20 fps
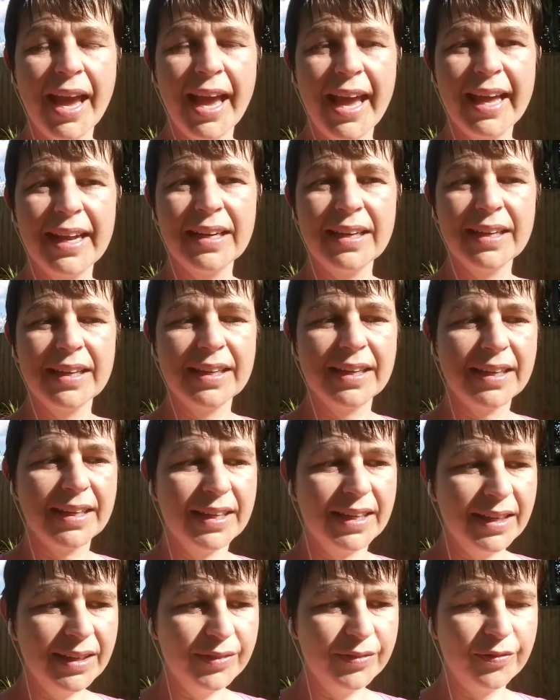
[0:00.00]
And
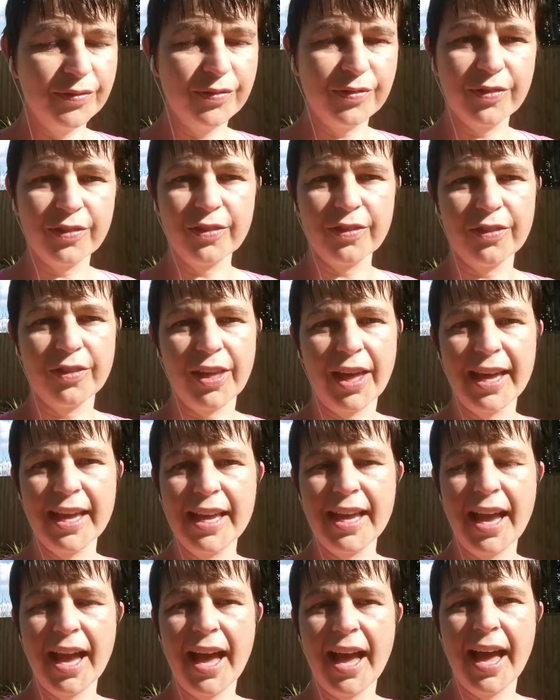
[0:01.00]
yep,
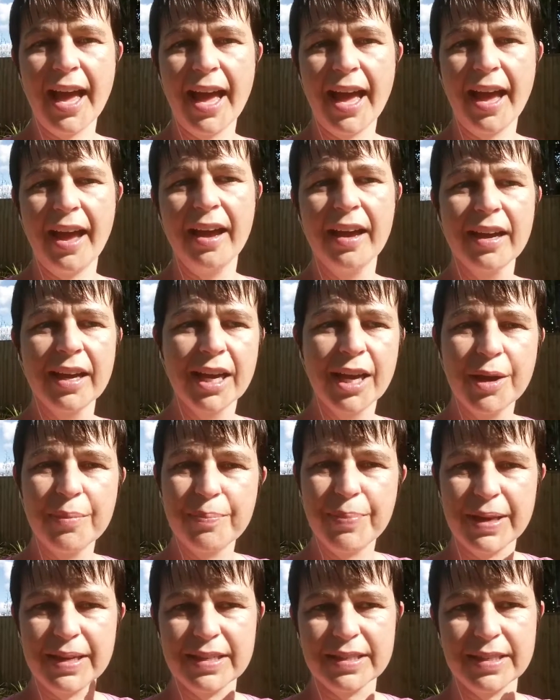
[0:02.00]
they are
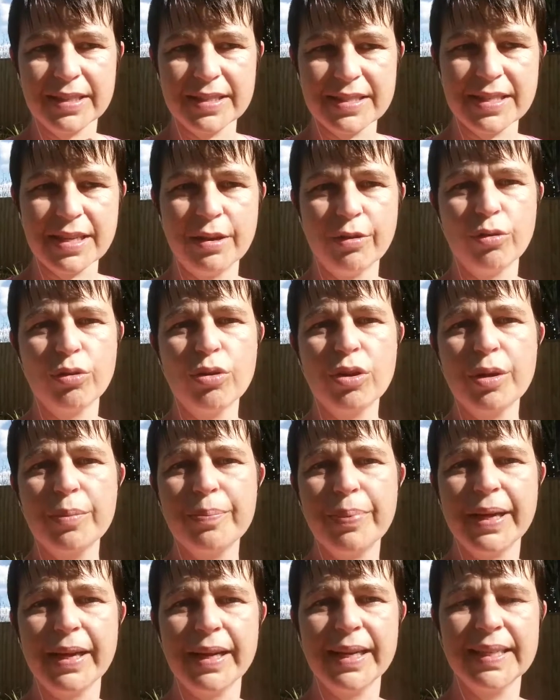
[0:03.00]
competitors. They're all
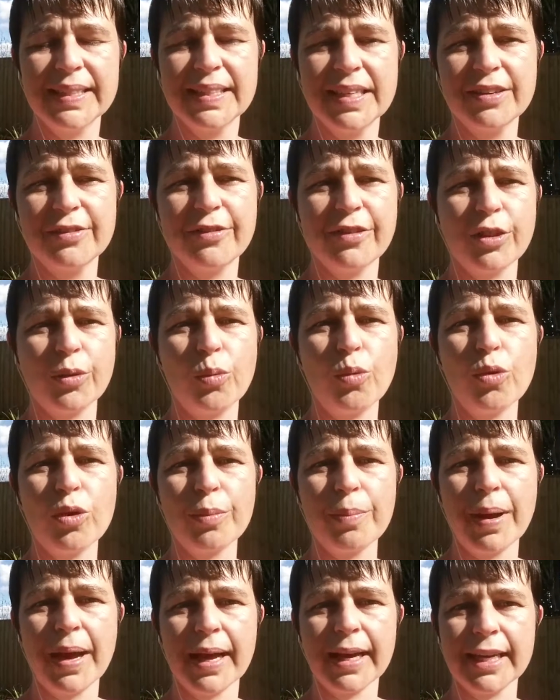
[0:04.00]
competing for the water
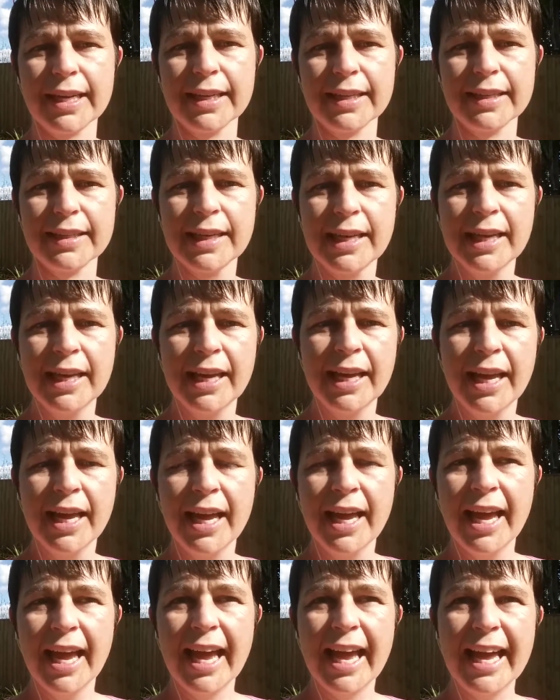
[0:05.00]
market.
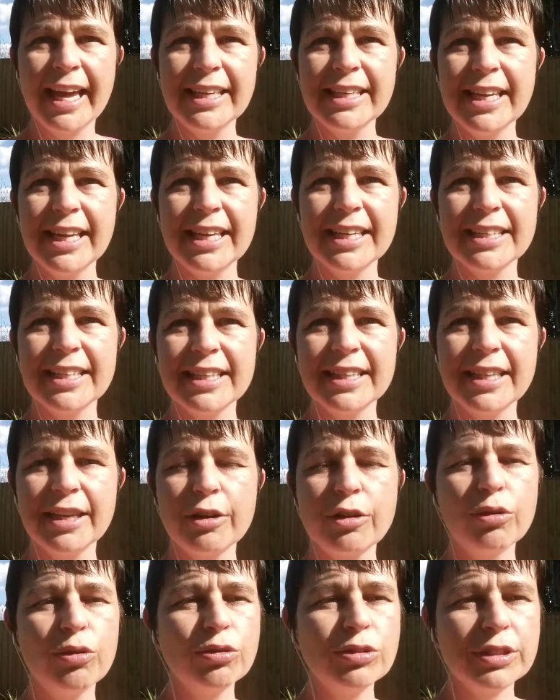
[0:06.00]
And yet
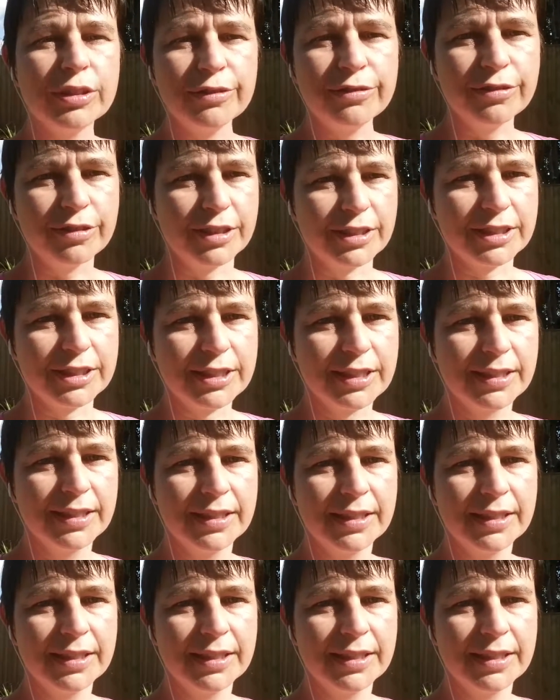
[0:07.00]
they're all different.